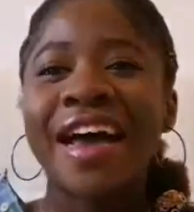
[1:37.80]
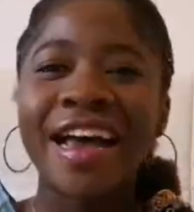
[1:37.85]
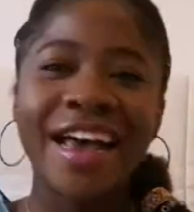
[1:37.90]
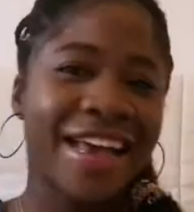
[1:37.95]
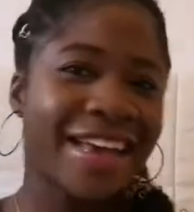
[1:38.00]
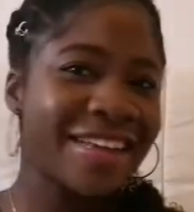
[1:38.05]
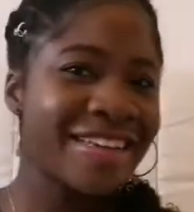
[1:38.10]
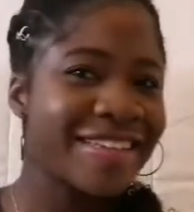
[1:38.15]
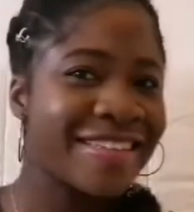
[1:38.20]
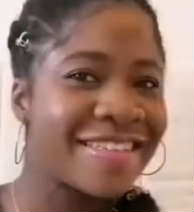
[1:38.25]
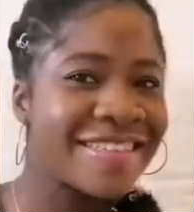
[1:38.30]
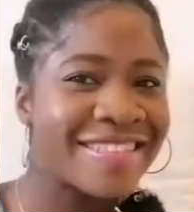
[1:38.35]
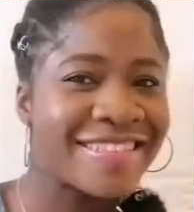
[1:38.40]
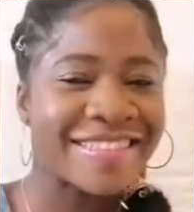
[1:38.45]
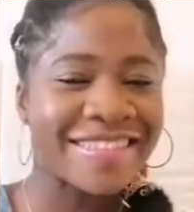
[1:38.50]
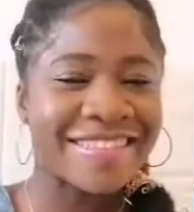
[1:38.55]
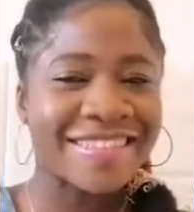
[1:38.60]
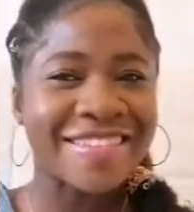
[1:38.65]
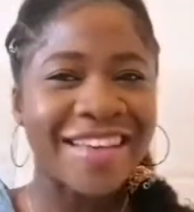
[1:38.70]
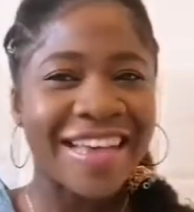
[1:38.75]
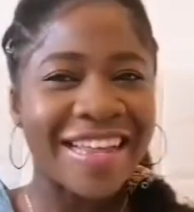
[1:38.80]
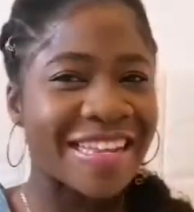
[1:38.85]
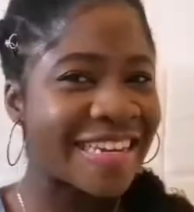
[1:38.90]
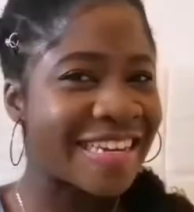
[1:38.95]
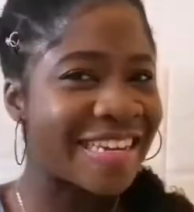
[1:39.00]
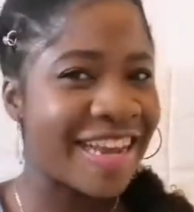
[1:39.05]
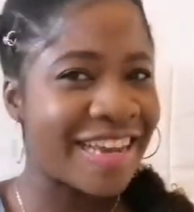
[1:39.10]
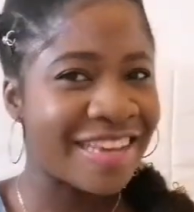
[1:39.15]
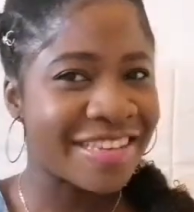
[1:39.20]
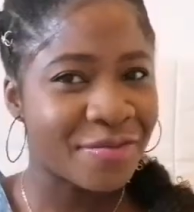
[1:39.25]
and do I
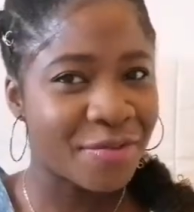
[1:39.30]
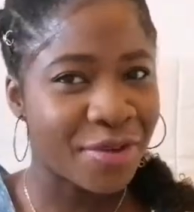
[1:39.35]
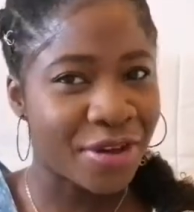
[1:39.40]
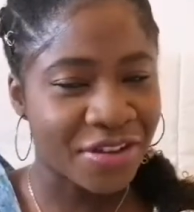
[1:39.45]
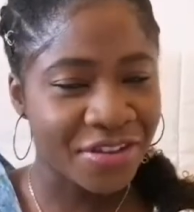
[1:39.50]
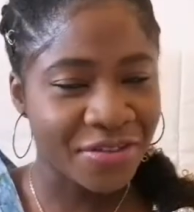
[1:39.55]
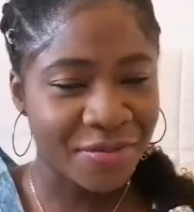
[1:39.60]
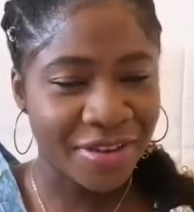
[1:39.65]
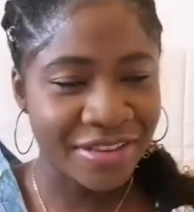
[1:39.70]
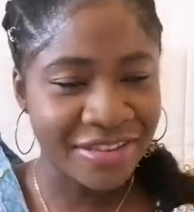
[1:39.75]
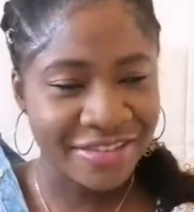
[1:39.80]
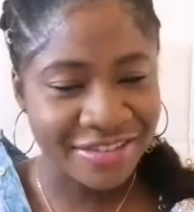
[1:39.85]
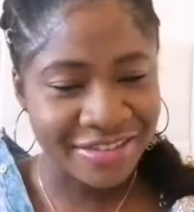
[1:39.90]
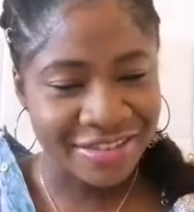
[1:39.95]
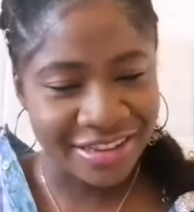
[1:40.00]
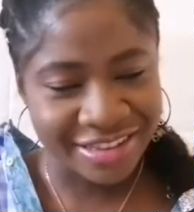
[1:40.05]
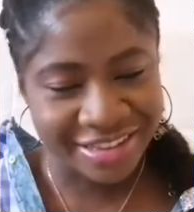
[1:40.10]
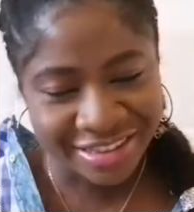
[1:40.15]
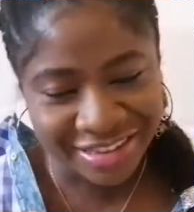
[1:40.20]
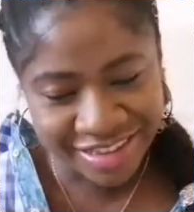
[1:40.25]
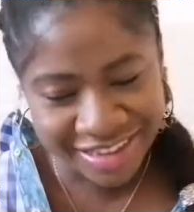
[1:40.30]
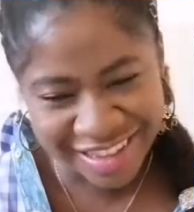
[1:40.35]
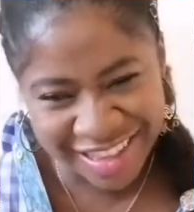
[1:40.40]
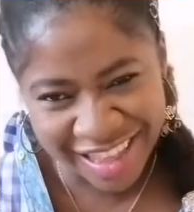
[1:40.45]
look nice in my husband's shirt?